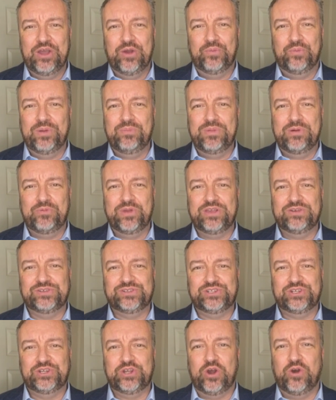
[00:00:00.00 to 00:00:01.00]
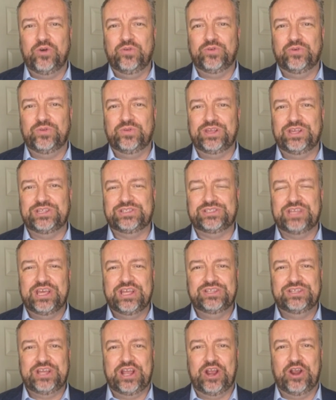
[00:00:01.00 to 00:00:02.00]
Remember, we used to go through these
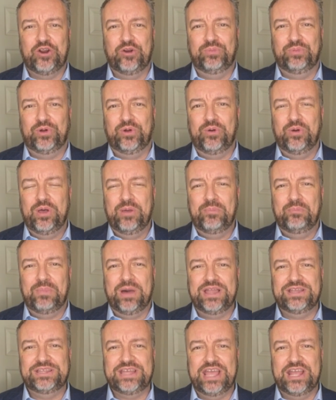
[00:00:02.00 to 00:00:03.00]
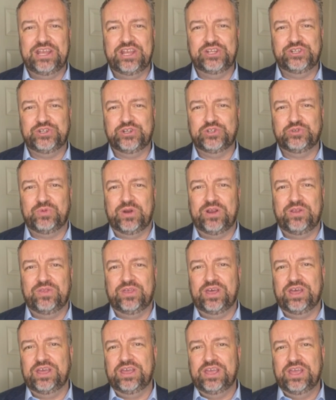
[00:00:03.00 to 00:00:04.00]
terrible, mundane issues where
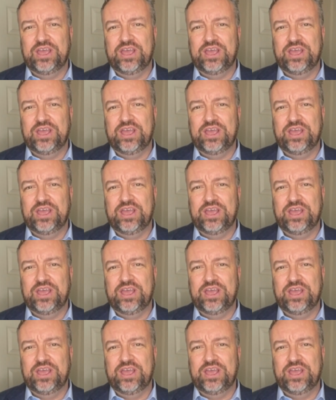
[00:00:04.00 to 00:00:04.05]
the